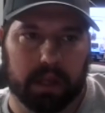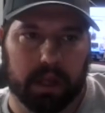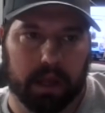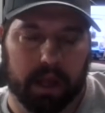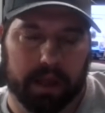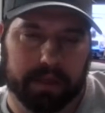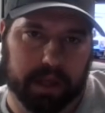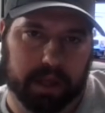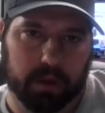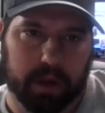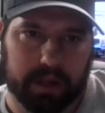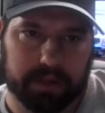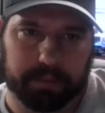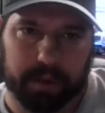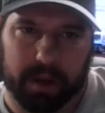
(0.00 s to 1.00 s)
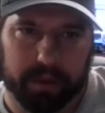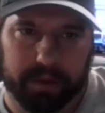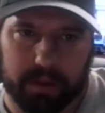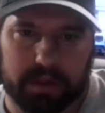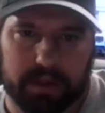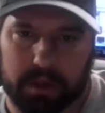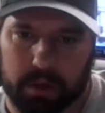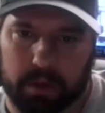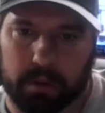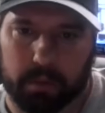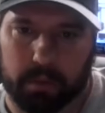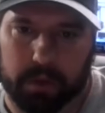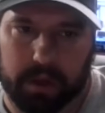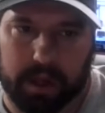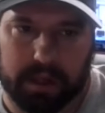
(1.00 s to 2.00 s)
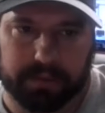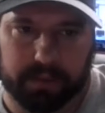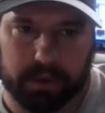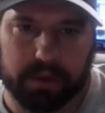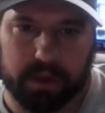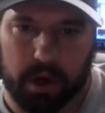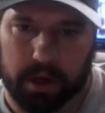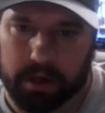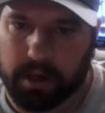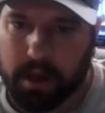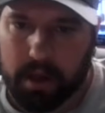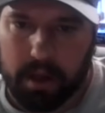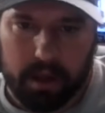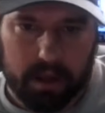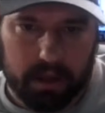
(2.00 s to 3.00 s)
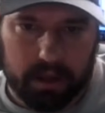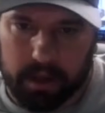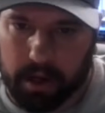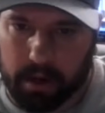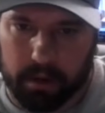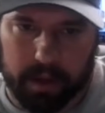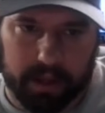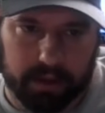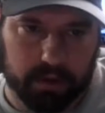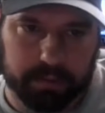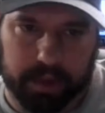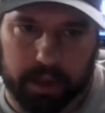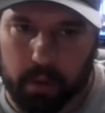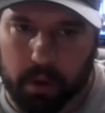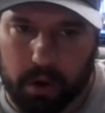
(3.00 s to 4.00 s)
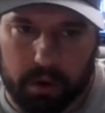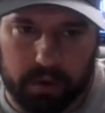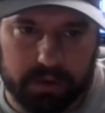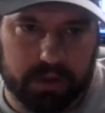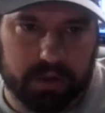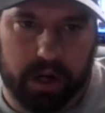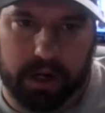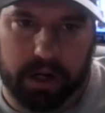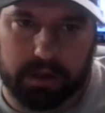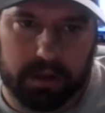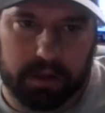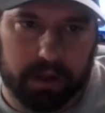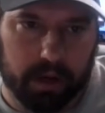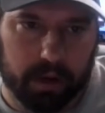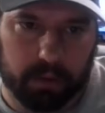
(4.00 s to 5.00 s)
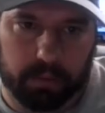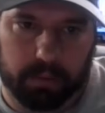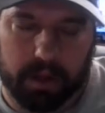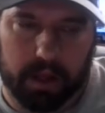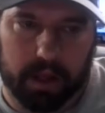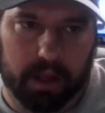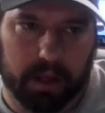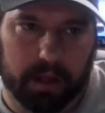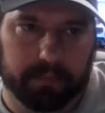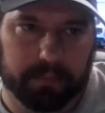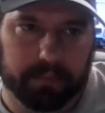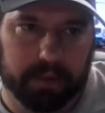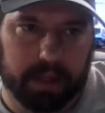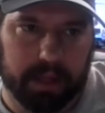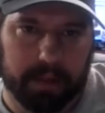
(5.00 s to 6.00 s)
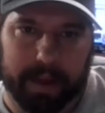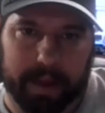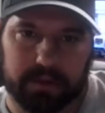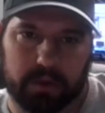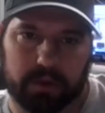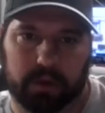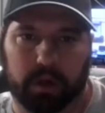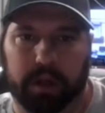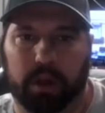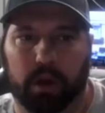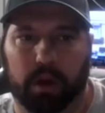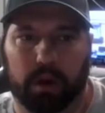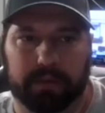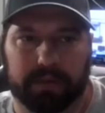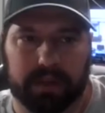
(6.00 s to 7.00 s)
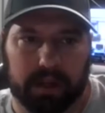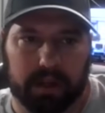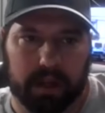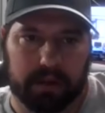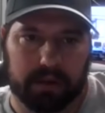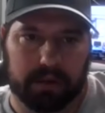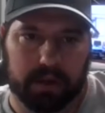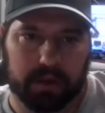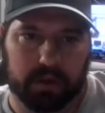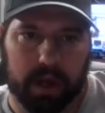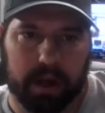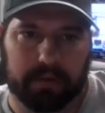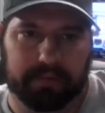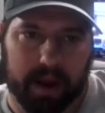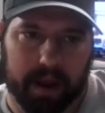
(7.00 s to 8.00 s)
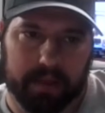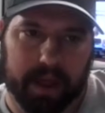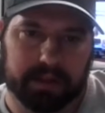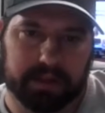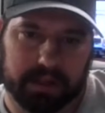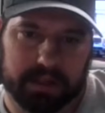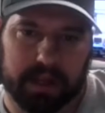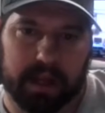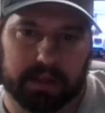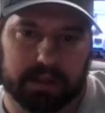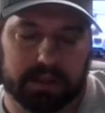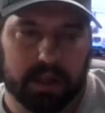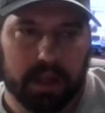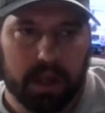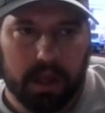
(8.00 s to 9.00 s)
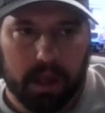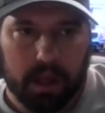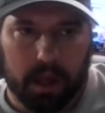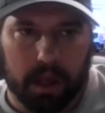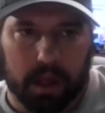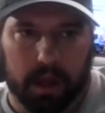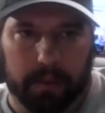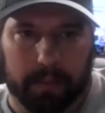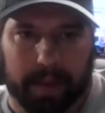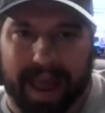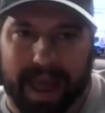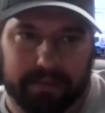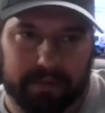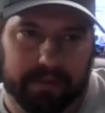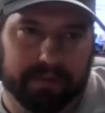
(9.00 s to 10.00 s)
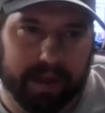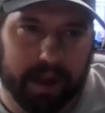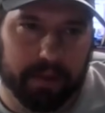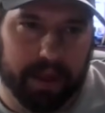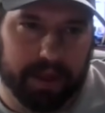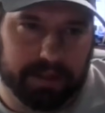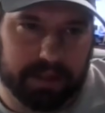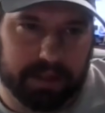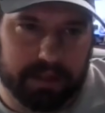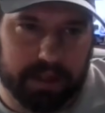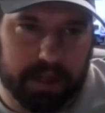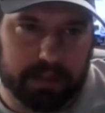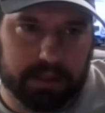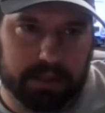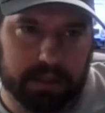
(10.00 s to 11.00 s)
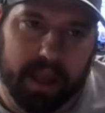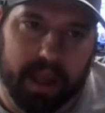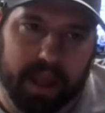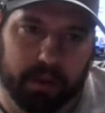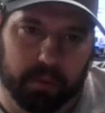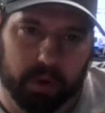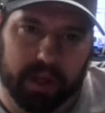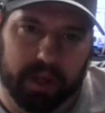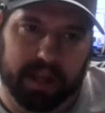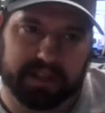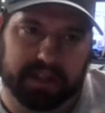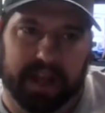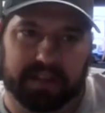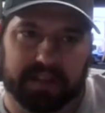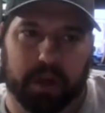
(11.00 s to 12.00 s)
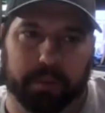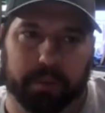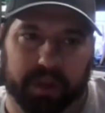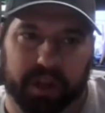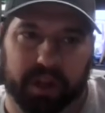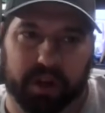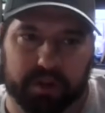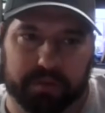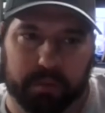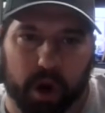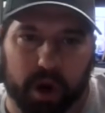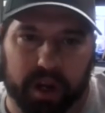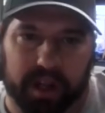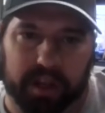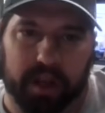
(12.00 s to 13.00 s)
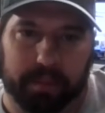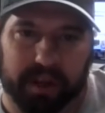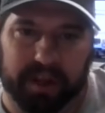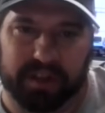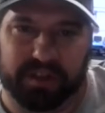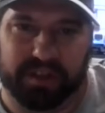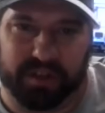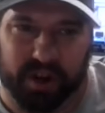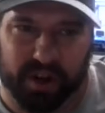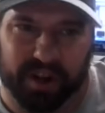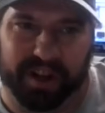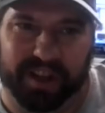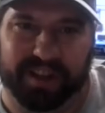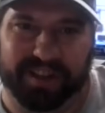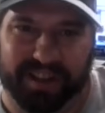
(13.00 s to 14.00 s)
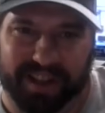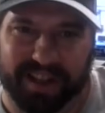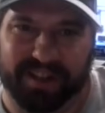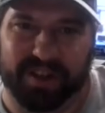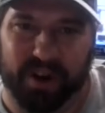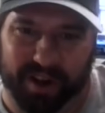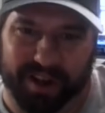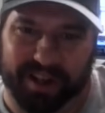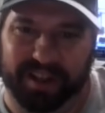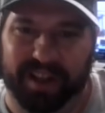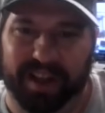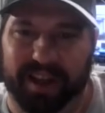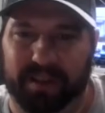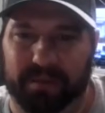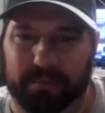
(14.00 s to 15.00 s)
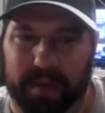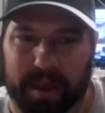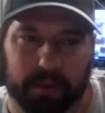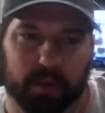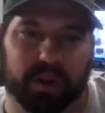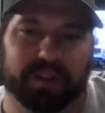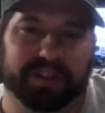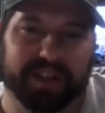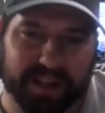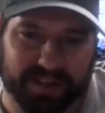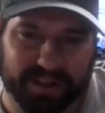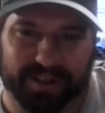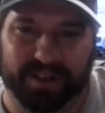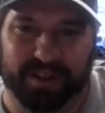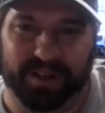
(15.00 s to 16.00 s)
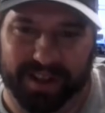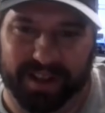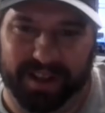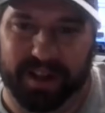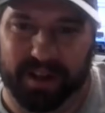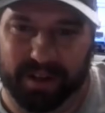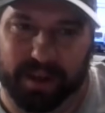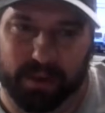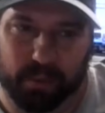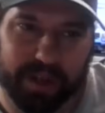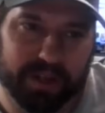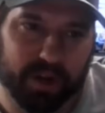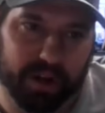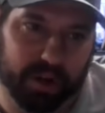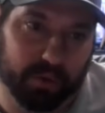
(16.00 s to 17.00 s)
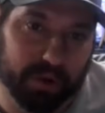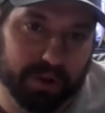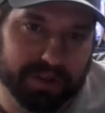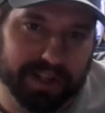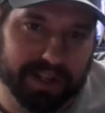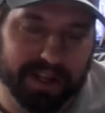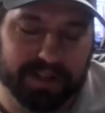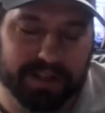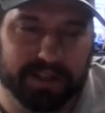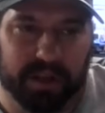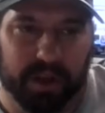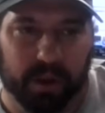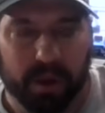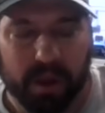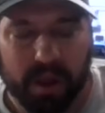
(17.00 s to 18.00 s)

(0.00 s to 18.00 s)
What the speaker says: I think you guys probably went through this too when you guys first started, hitting those brick walls, trying to get past those learning curves and try to find that success. I haven't found that success, and I realized the last couple of years, marketing companies started to get targeted like maybe real estate agents, or like we target real estate agents. So